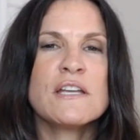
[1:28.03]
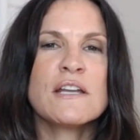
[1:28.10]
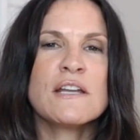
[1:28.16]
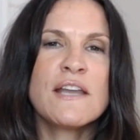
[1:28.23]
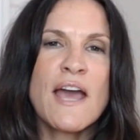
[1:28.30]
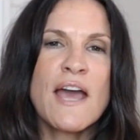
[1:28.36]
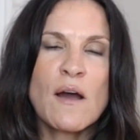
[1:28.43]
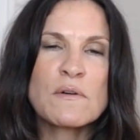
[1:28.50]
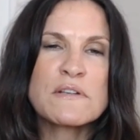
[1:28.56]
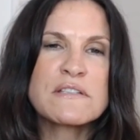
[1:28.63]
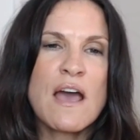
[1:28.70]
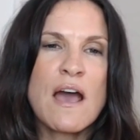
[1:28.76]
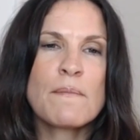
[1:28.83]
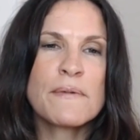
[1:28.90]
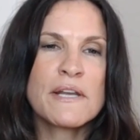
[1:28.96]
And now what's
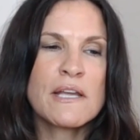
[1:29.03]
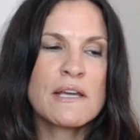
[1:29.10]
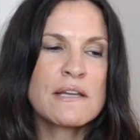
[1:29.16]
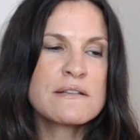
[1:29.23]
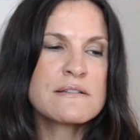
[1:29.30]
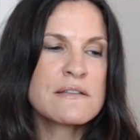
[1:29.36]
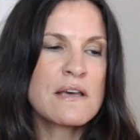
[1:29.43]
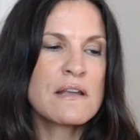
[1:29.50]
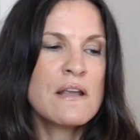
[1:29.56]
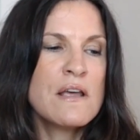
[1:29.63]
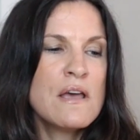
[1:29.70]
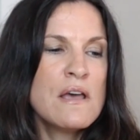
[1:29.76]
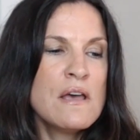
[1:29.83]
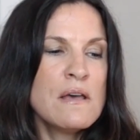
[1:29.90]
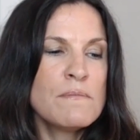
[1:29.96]
happening is that
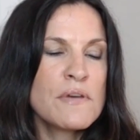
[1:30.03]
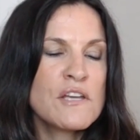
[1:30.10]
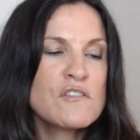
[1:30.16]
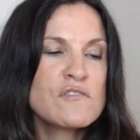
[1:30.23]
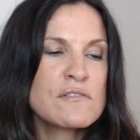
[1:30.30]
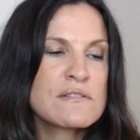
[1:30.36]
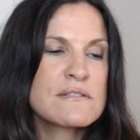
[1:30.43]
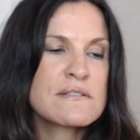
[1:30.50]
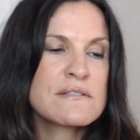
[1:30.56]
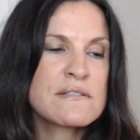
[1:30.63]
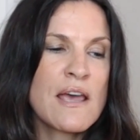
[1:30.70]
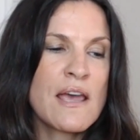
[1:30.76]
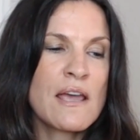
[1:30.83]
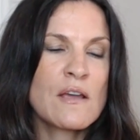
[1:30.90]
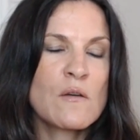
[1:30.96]
Pinterest is
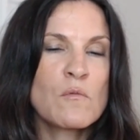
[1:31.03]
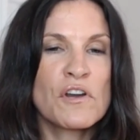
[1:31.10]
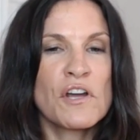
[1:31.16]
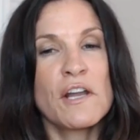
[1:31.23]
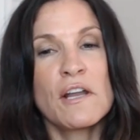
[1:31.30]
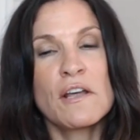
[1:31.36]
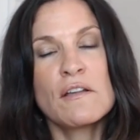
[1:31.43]
saying we're going to,